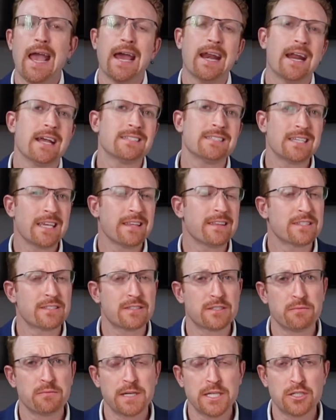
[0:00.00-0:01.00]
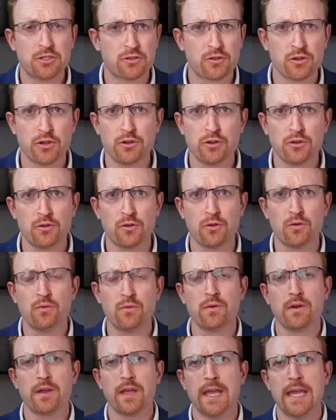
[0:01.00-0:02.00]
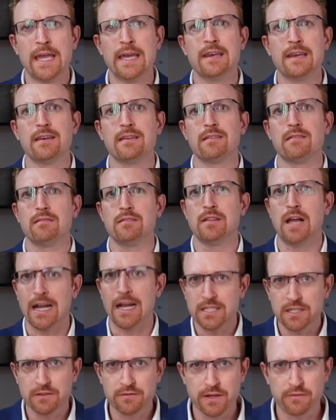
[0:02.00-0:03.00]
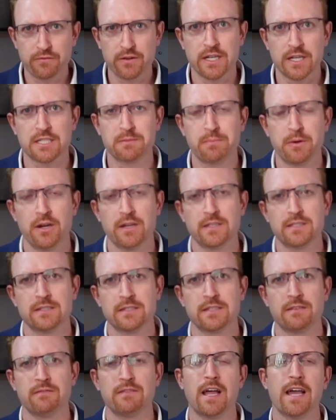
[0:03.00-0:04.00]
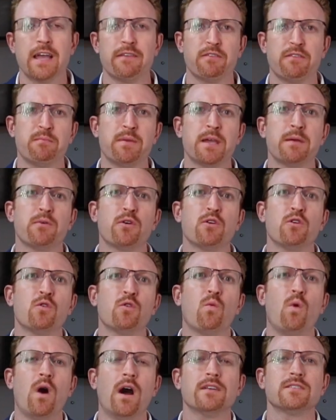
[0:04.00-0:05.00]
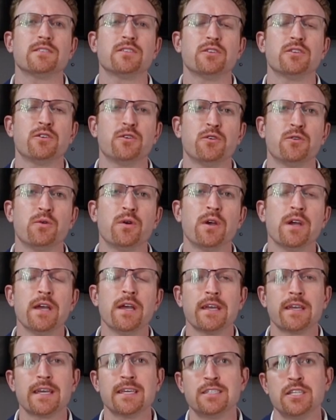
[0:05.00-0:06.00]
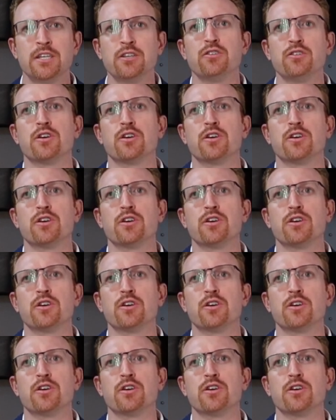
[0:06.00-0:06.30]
And I see this to be true in lots of different experiences in life, and people who want to continue